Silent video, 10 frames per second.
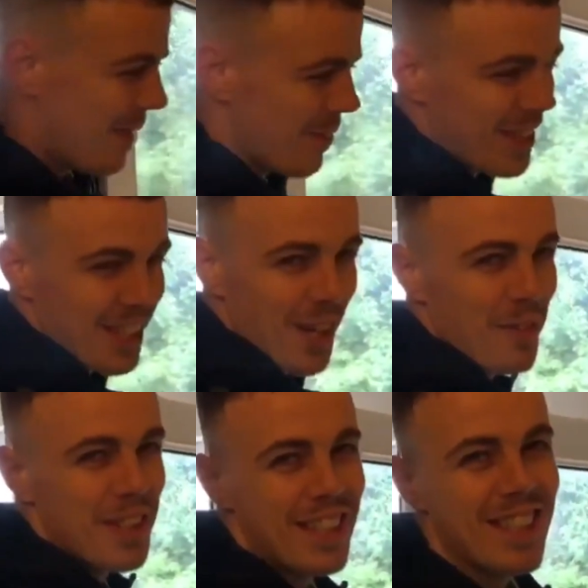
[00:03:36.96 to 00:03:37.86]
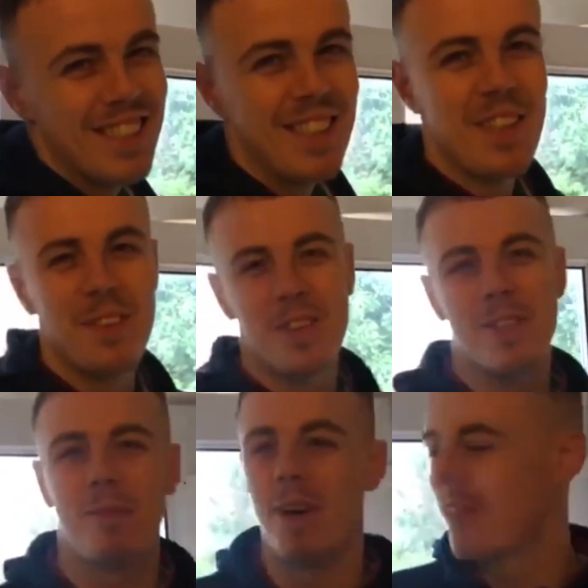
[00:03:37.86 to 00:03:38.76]
When you come in, you want to
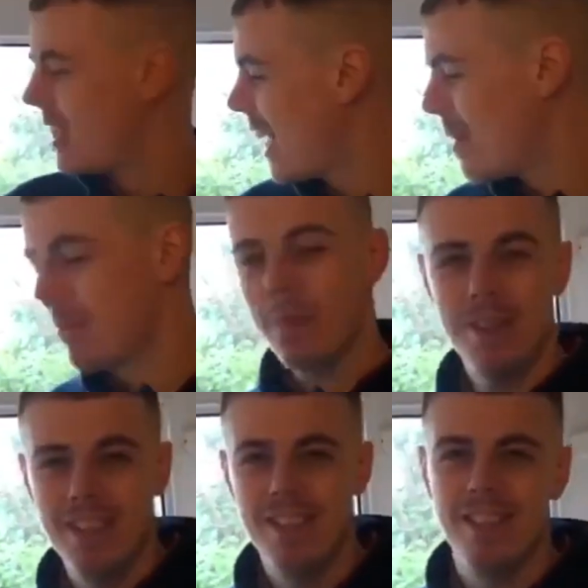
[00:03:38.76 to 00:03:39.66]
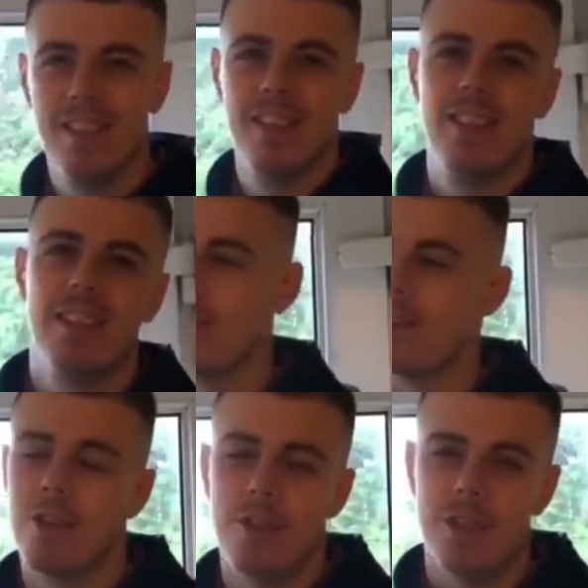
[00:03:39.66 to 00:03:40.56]
smell for damp. So
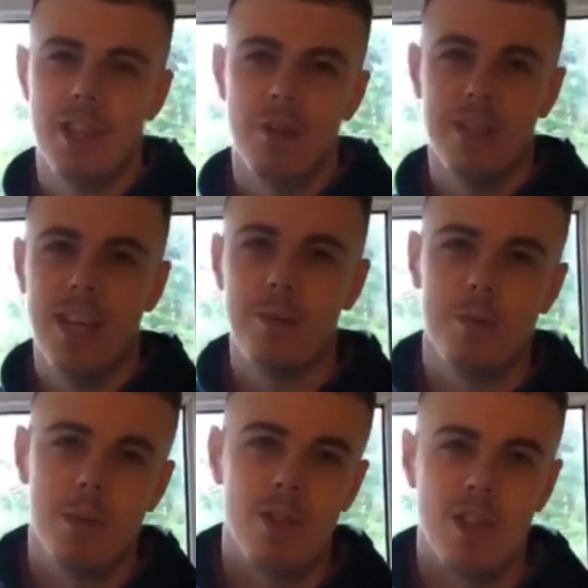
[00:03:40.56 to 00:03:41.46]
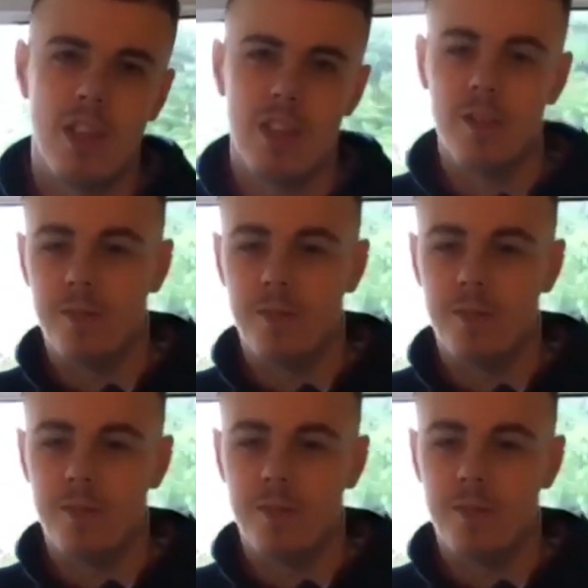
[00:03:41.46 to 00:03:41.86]
you obviously know what damp smells like